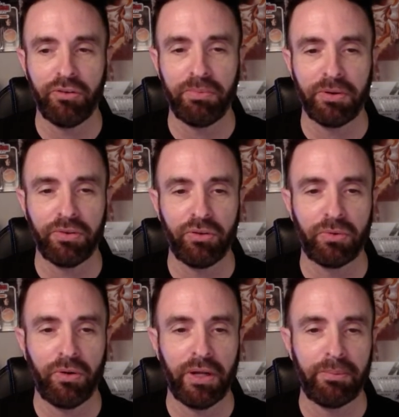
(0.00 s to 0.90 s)
especially his
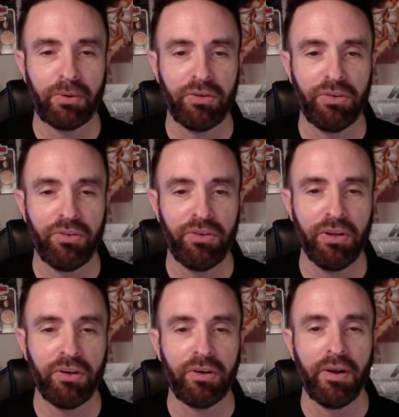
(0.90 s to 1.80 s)
role in Operation
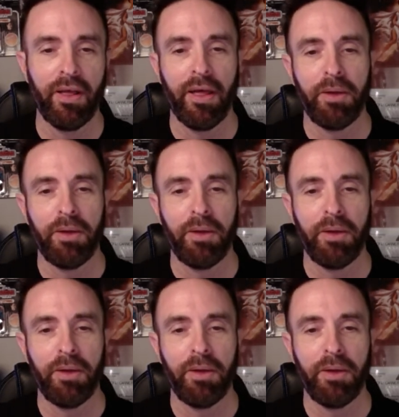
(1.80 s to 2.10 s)
Cinder.